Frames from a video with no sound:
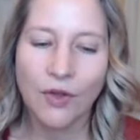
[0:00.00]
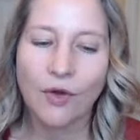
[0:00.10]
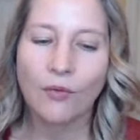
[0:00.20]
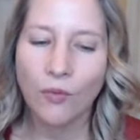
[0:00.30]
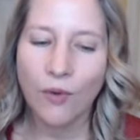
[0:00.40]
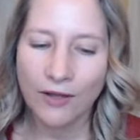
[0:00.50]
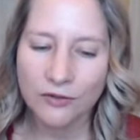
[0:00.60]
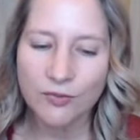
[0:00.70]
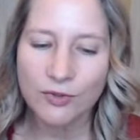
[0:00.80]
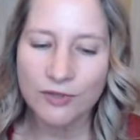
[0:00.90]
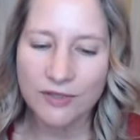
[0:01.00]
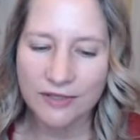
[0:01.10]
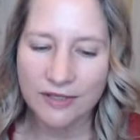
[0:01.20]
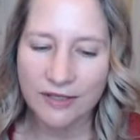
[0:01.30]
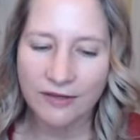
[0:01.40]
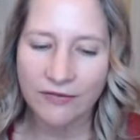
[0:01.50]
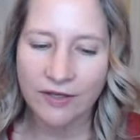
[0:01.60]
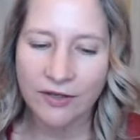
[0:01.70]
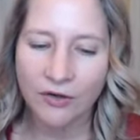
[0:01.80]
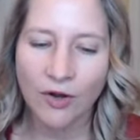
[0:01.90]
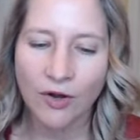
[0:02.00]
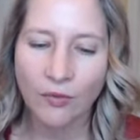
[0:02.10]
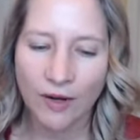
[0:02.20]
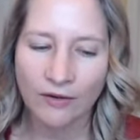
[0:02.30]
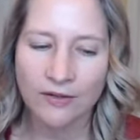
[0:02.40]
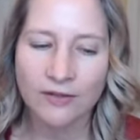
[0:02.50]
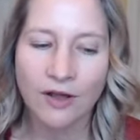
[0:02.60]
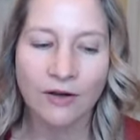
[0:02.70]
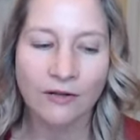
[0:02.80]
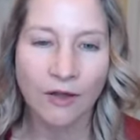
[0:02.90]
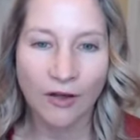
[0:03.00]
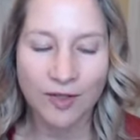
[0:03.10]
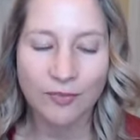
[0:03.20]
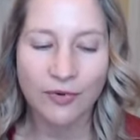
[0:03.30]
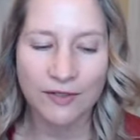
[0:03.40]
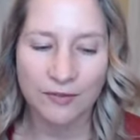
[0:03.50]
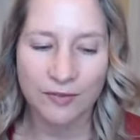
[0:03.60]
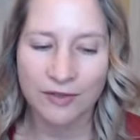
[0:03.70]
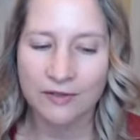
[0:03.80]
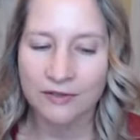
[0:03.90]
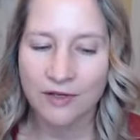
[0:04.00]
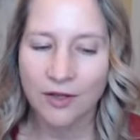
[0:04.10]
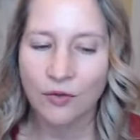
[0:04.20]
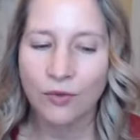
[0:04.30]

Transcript: Once you perceive in your awareness our lofty precipice,